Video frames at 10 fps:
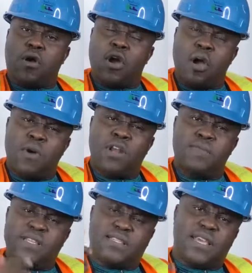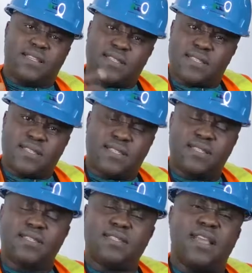common
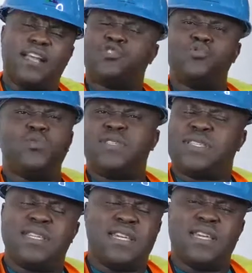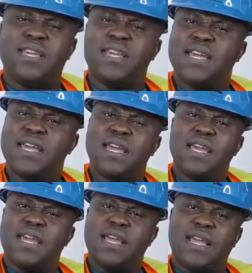mistakes that you will see
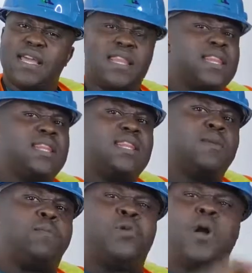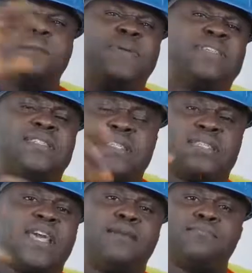in the plumbing
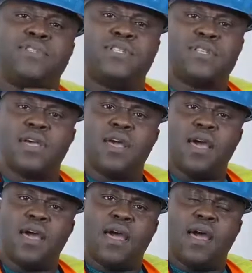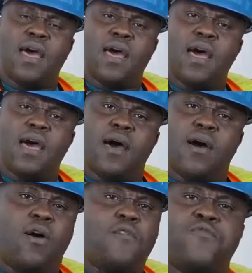systems
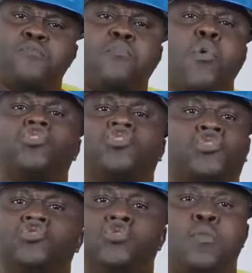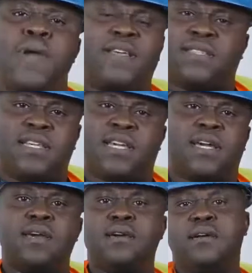of most domestic
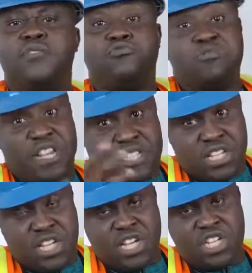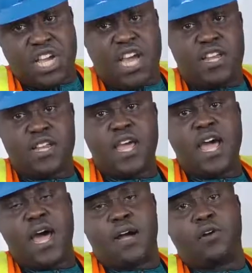residential
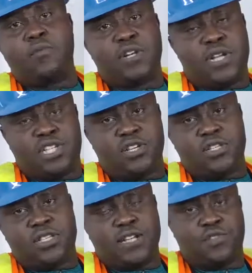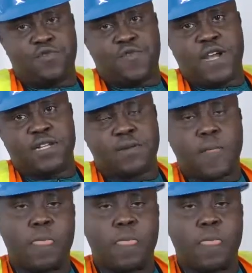accommodations that you find.